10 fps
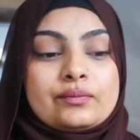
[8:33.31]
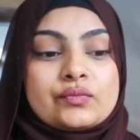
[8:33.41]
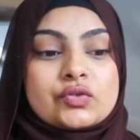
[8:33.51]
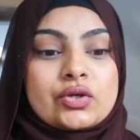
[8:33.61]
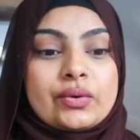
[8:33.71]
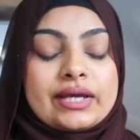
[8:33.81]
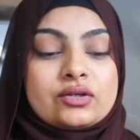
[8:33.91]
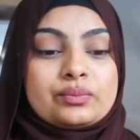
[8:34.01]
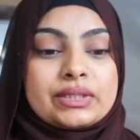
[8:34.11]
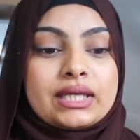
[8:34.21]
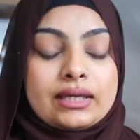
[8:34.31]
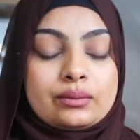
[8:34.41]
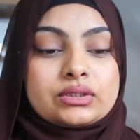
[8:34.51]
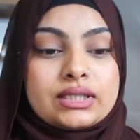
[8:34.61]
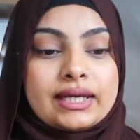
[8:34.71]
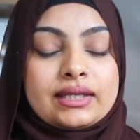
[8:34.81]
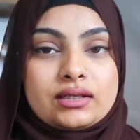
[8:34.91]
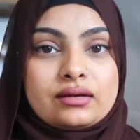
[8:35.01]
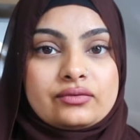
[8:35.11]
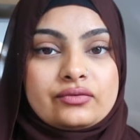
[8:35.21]
So I ended up being able to get
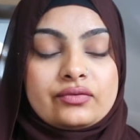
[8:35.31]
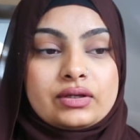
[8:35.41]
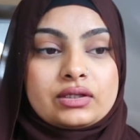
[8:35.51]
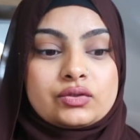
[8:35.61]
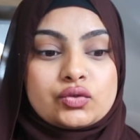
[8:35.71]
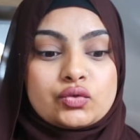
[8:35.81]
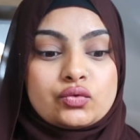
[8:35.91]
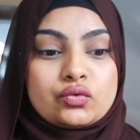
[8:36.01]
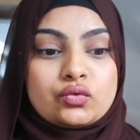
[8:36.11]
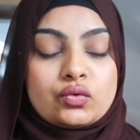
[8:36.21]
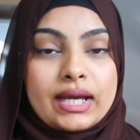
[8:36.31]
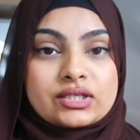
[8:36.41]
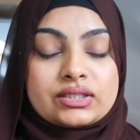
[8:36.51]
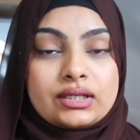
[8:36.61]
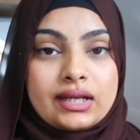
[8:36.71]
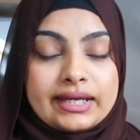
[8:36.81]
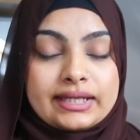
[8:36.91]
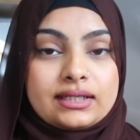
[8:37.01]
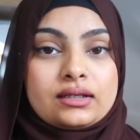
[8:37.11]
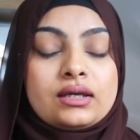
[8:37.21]
enough to actually
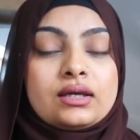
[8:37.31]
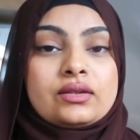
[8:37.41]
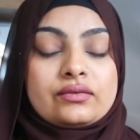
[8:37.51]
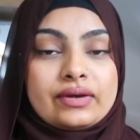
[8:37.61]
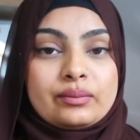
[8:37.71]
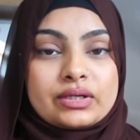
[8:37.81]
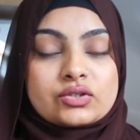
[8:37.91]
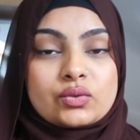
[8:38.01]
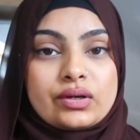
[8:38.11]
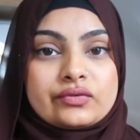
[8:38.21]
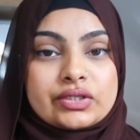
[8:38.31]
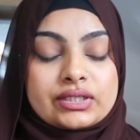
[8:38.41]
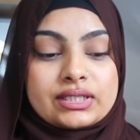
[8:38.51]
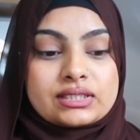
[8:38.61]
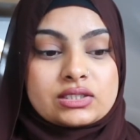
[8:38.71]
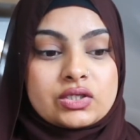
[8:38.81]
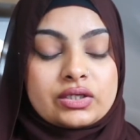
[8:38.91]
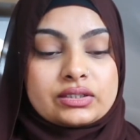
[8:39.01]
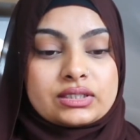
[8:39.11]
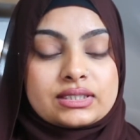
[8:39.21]
line the fabric. So what I've done is
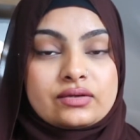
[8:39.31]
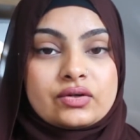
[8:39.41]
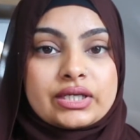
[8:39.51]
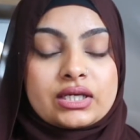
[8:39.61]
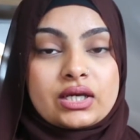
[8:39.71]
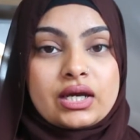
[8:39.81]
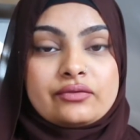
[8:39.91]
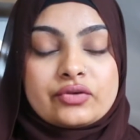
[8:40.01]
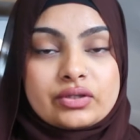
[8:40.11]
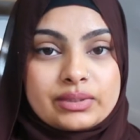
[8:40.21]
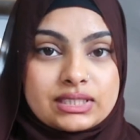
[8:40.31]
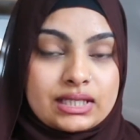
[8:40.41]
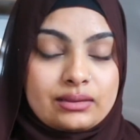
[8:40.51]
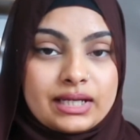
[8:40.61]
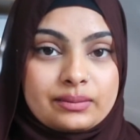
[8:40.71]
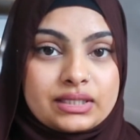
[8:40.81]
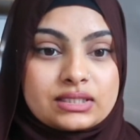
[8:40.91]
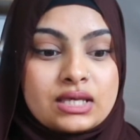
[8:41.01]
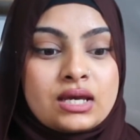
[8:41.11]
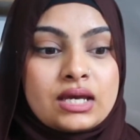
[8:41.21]
cut, instead of cutting a front piece and a back
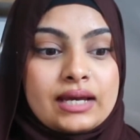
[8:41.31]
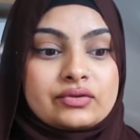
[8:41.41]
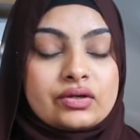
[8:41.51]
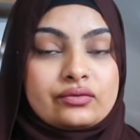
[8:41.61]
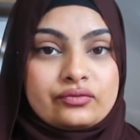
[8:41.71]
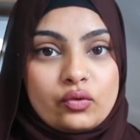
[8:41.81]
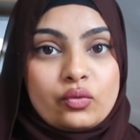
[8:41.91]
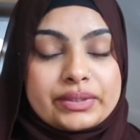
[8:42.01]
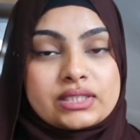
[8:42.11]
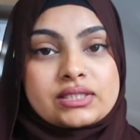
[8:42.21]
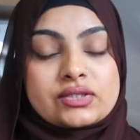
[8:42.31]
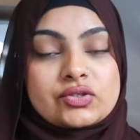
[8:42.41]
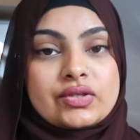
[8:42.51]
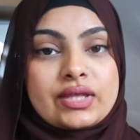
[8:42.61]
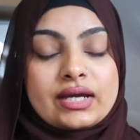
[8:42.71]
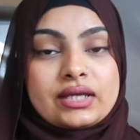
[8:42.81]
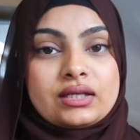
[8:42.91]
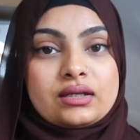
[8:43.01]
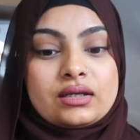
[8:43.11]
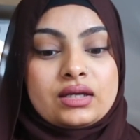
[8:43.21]
piece, I've cut 4 pieces so that I
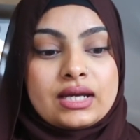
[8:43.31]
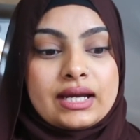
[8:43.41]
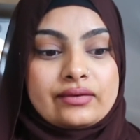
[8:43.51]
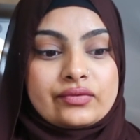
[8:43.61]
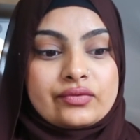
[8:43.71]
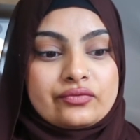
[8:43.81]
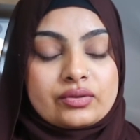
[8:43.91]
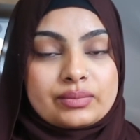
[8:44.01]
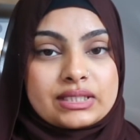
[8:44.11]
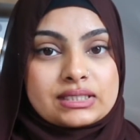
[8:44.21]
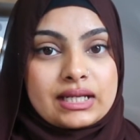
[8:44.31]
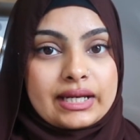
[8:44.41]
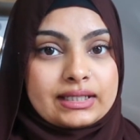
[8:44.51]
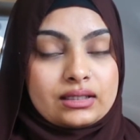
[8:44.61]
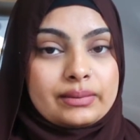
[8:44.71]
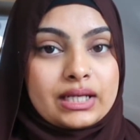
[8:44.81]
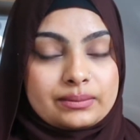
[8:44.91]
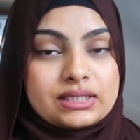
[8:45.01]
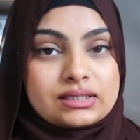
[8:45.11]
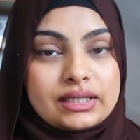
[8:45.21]
can have the front piece lined and the back
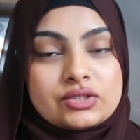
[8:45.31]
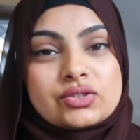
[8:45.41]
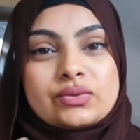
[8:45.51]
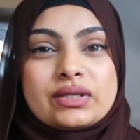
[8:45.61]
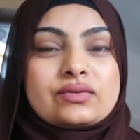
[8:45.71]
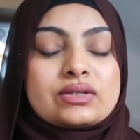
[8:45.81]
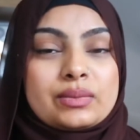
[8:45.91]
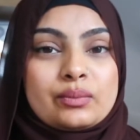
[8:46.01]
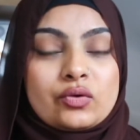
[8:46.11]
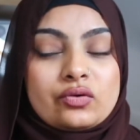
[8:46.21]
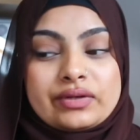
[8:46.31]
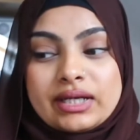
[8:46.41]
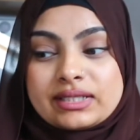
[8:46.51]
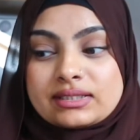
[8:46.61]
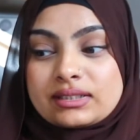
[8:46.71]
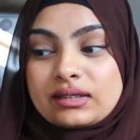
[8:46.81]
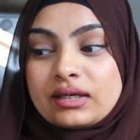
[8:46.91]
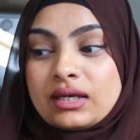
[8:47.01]
piece lined, just so it gives it a bit more of a nicer